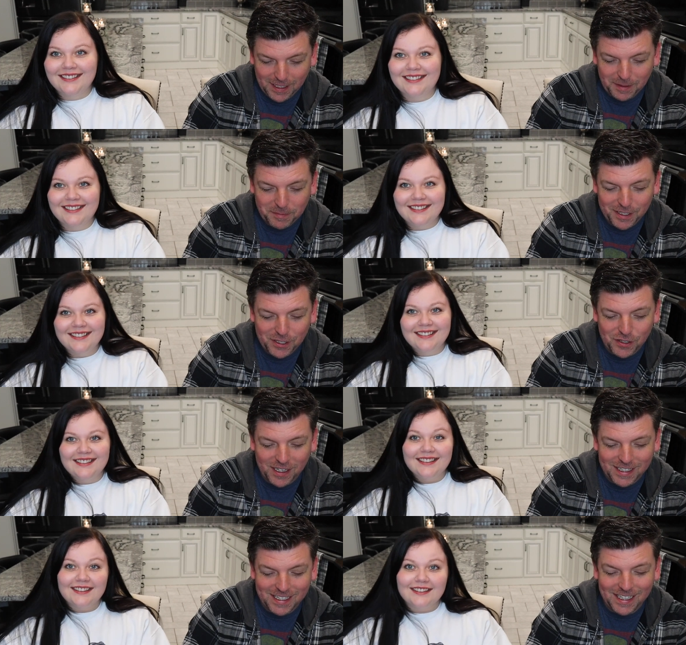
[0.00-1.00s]
Speaker 1: I'm gonna
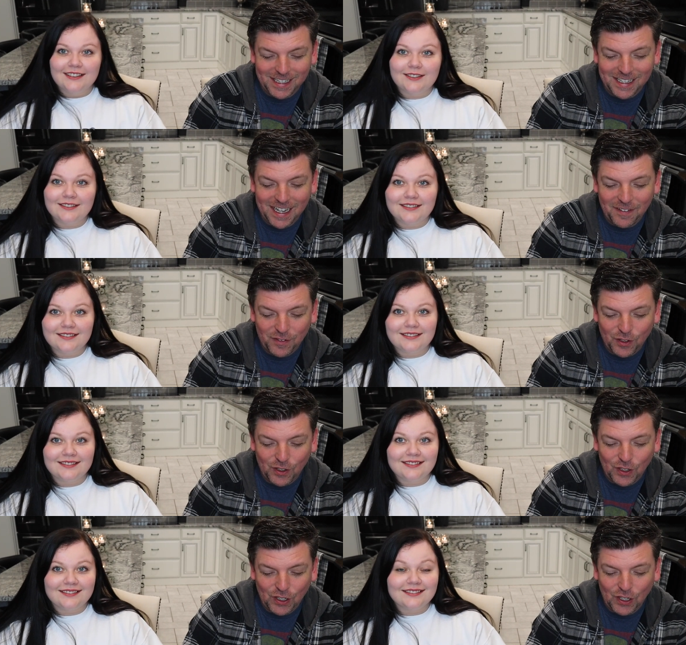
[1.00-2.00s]
try to
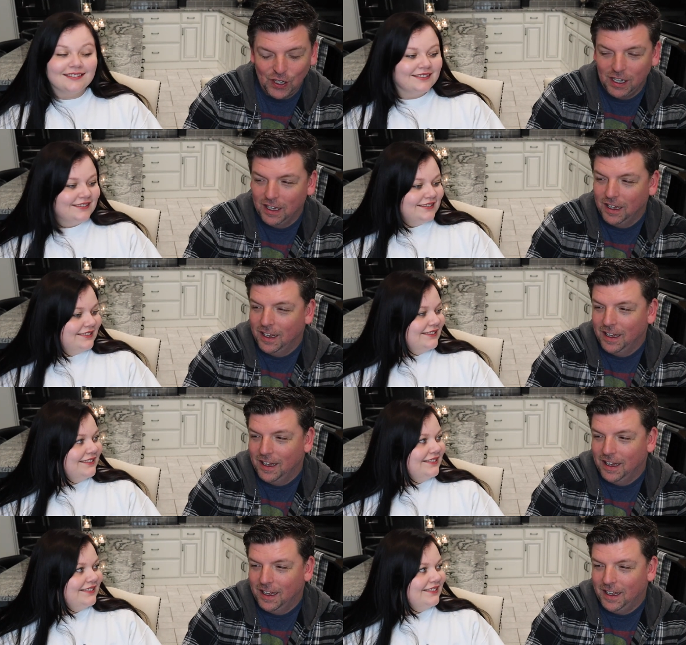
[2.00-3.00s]
never,
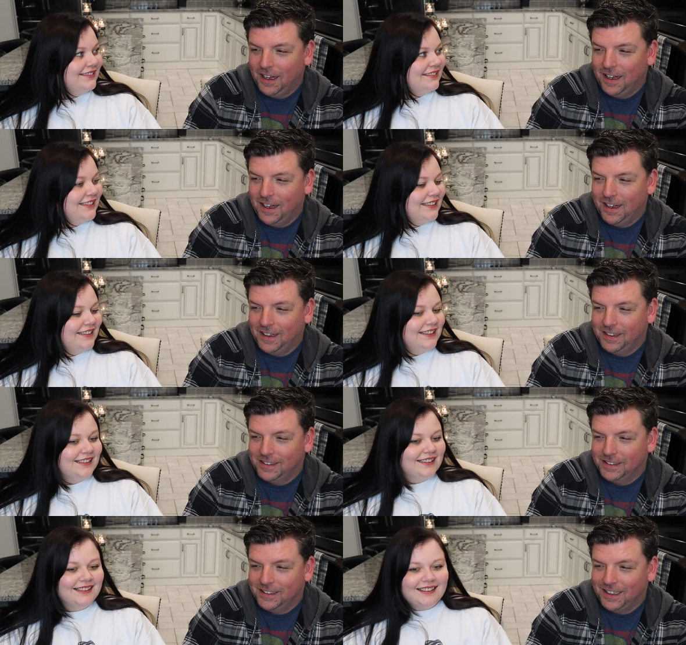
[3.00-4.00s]

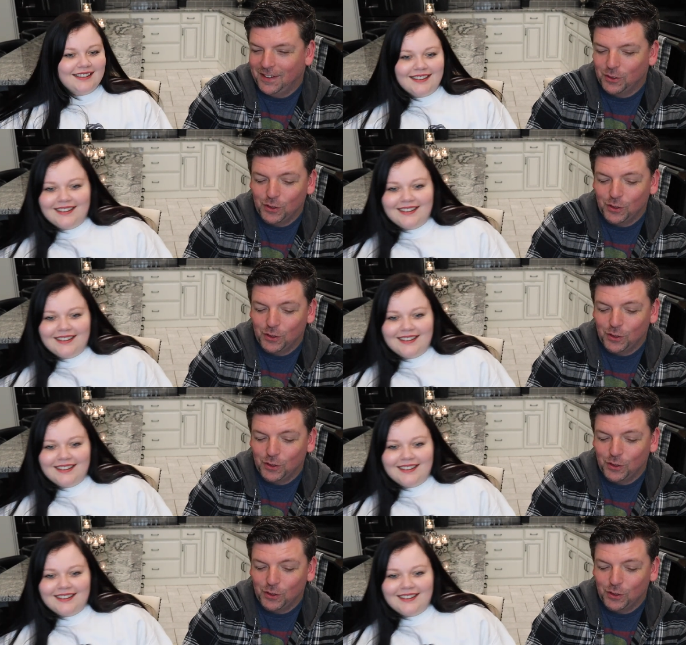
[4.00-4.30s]
uh, never